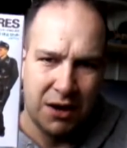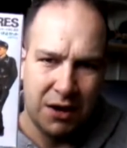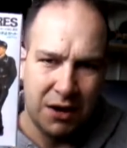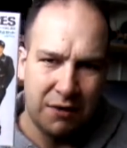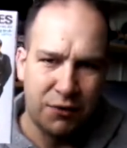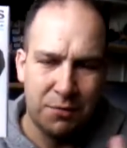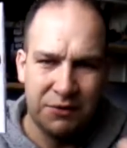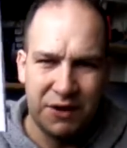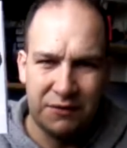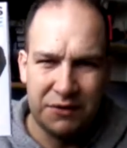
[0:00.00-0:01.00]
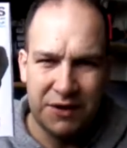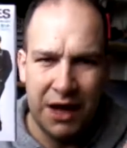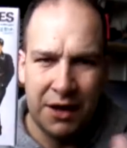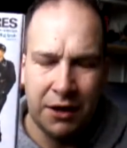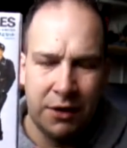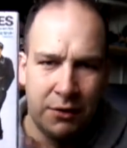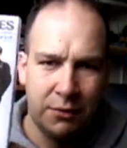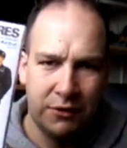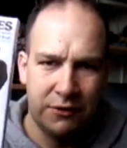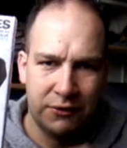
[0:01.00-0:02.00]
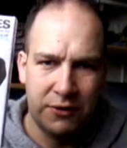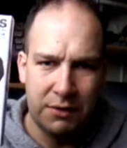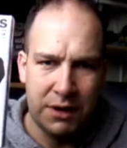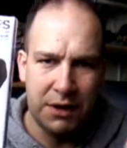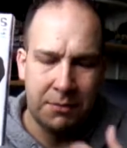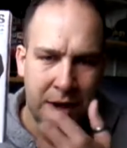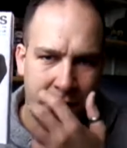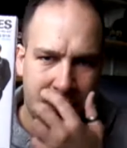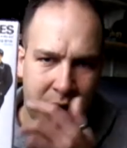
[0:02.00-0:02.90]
I've got myself a Tiger, which I'll show you in a minute.